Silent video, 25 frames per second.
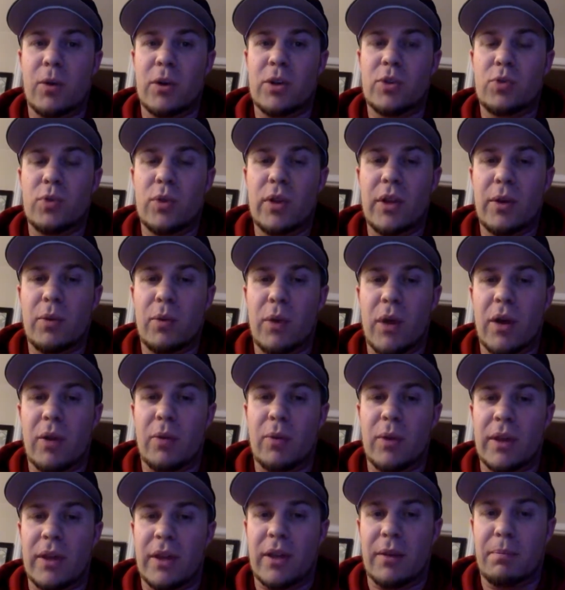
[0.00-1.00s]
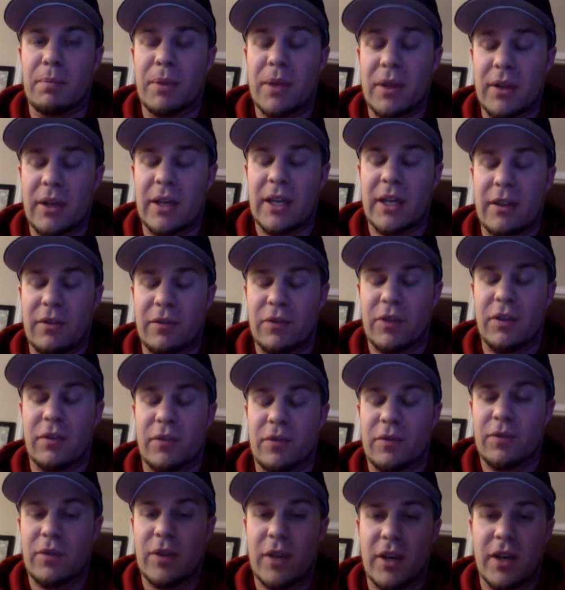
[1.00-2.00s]
works really well when the ability of
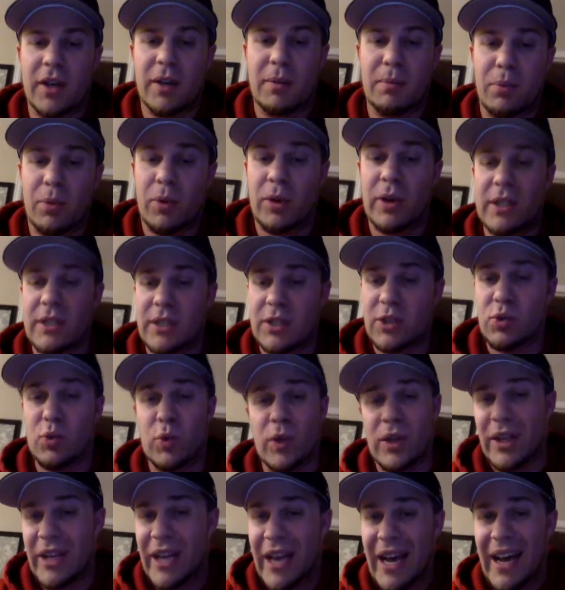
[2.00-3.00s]
the employees is really